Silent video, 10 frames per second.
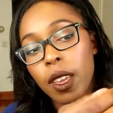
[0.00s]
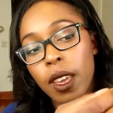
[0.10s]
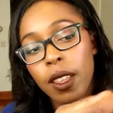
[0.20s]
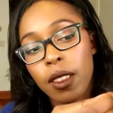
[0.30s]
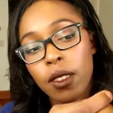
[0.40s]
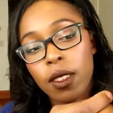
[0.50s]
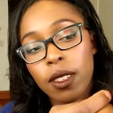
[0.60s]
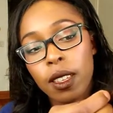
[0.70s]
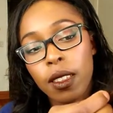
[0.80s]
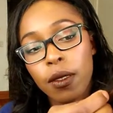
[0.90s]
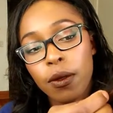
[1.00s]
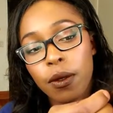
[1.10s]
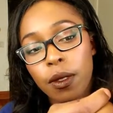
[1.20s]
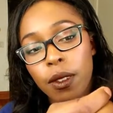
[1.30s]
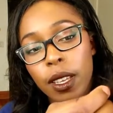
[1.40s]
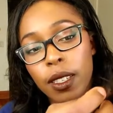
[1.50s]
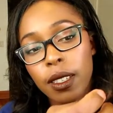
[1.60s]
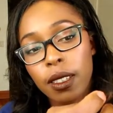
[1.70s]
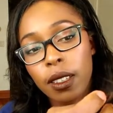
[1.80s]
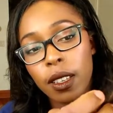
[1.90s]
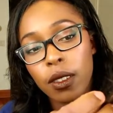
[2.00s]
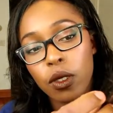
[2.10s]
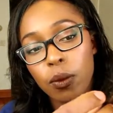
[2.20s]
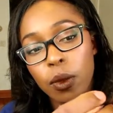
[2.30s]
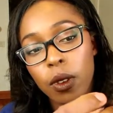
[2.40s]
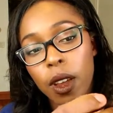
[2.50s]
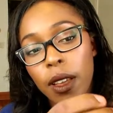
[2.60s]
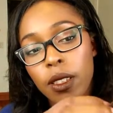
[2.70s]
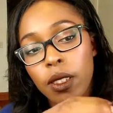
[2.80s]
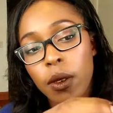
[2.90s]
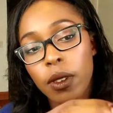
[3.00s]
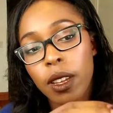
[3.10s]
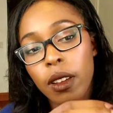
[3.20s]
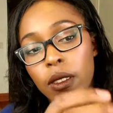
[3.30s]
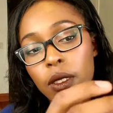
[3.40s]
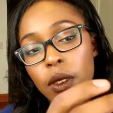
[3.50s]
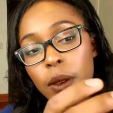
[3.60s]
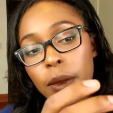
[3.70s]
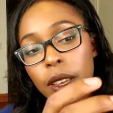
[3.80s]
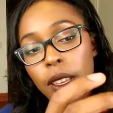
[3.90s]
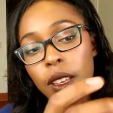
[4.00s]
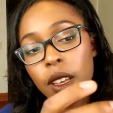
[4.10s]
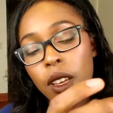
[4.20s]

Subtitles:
And you can see that the lace isn't like super, I sew it down, so I'm like,